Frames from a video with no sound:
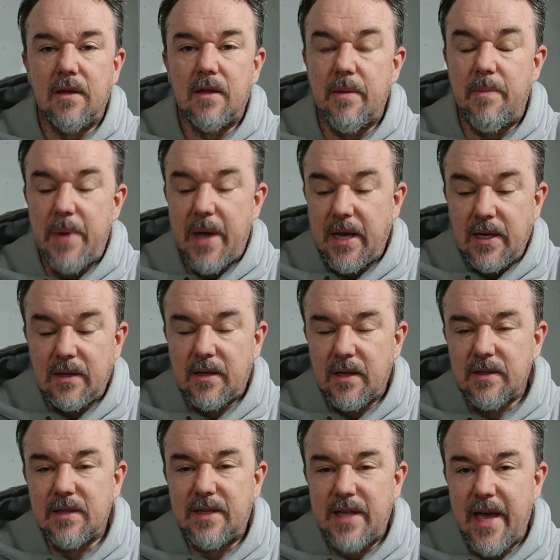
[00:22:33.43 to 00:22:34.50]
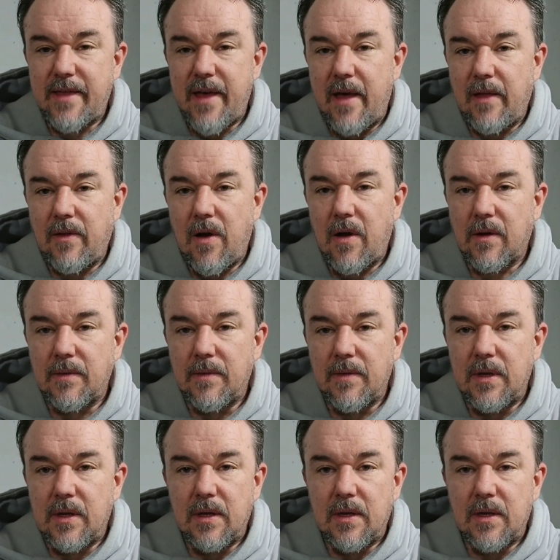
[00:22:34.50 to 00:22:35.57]
the painting doesn't take that long.
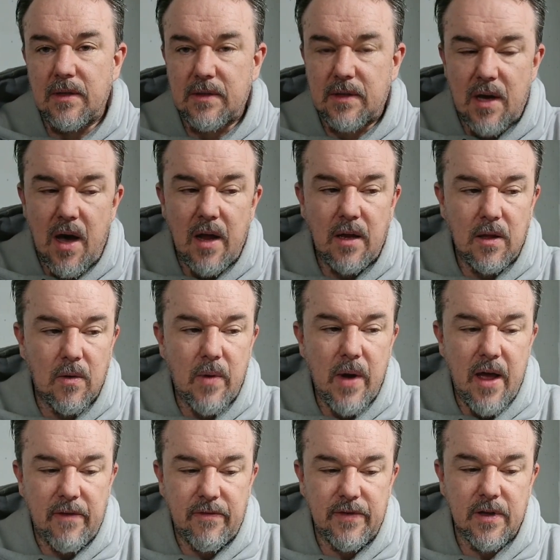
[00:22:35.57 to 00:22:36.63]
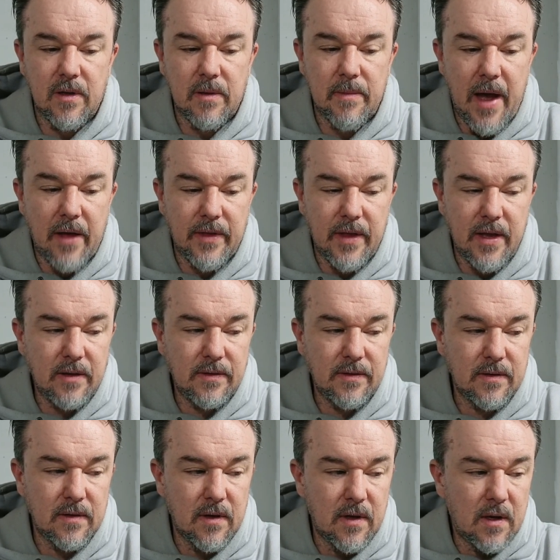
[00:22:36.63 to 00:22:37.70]
That's kind of the way I feel about
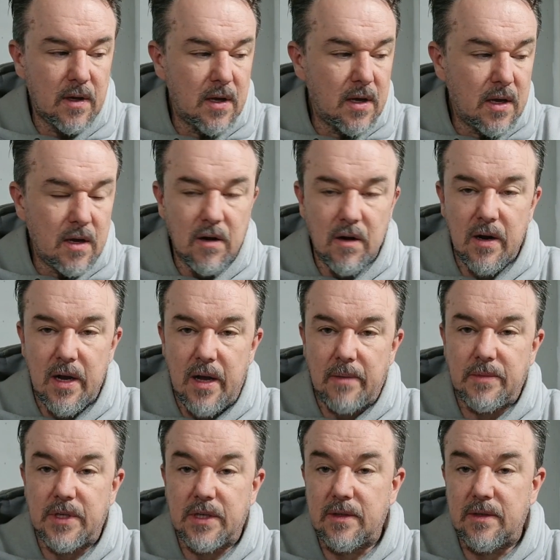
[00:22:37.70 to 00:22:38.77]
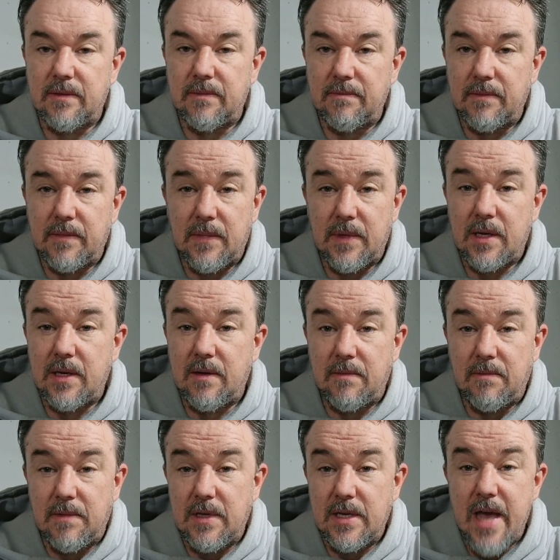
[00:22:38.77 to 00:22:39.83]
this. Here I am just
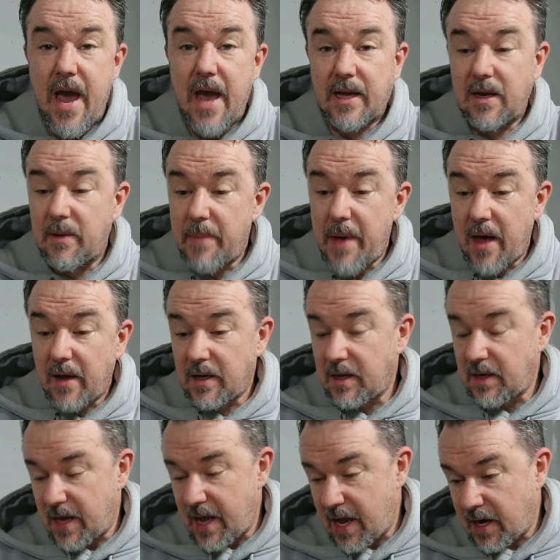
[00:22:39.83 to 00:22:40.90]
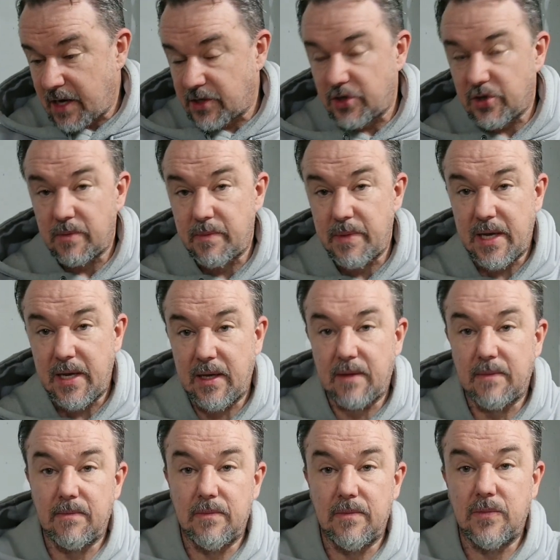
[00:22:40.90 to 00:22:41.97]
yakking about it, and I should
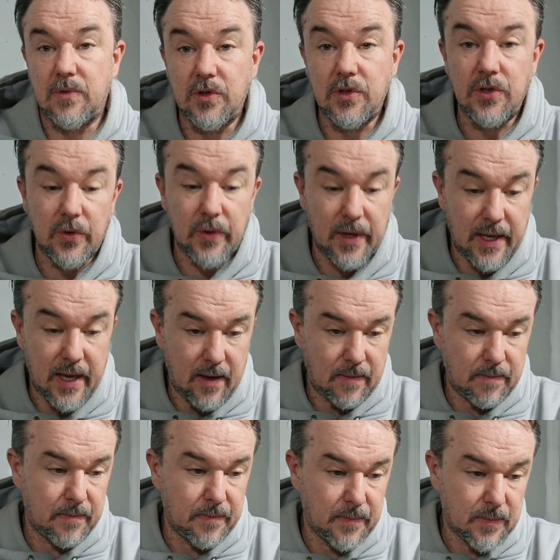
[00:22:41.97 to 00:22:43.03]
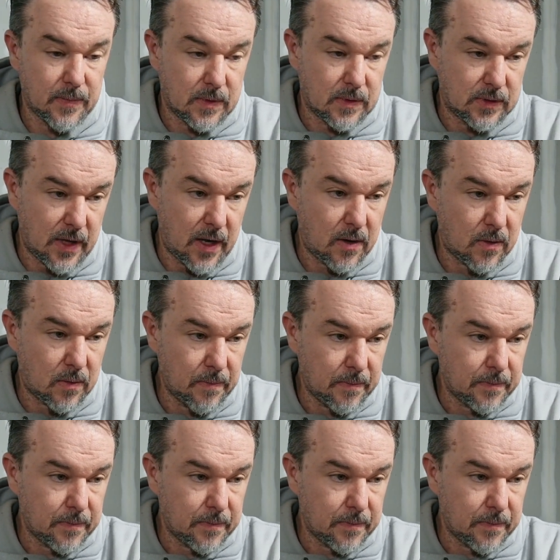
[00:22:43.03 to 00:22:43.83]
be doing it. So,